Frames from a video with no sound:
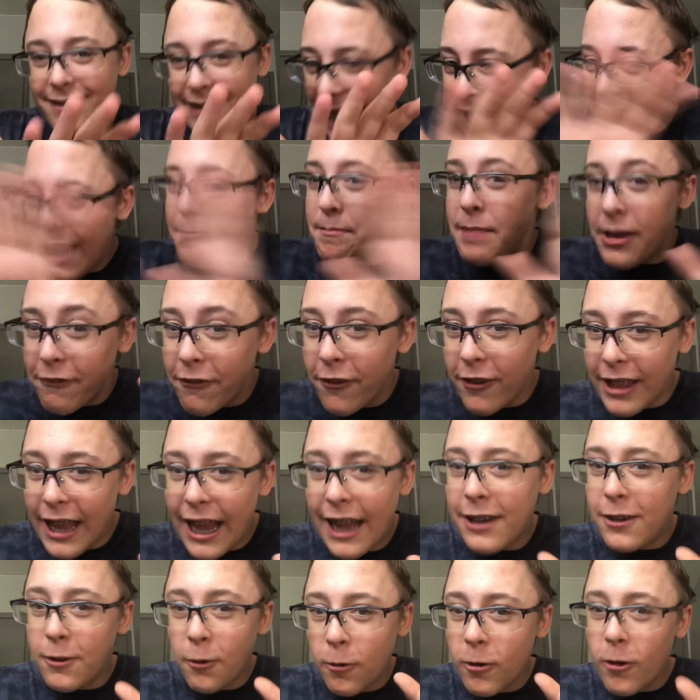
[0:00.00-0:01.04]
hate me for
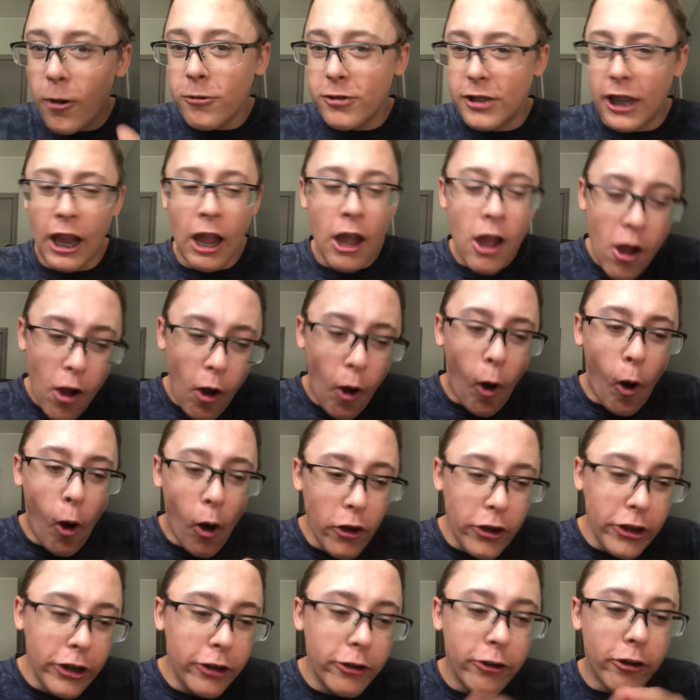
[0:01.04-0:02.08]
that. Don't go saying, "Oh,
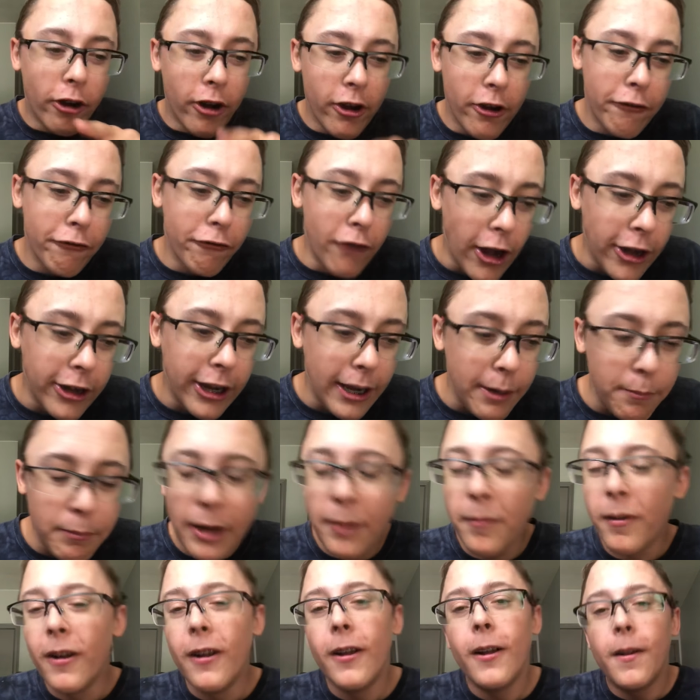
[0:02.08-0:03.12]
you are offending
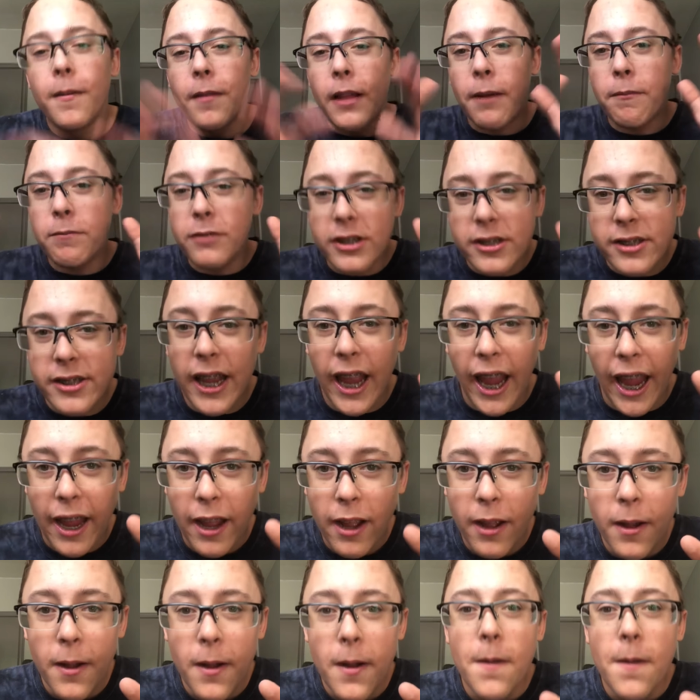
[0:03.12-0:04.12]
people." I'm just saying.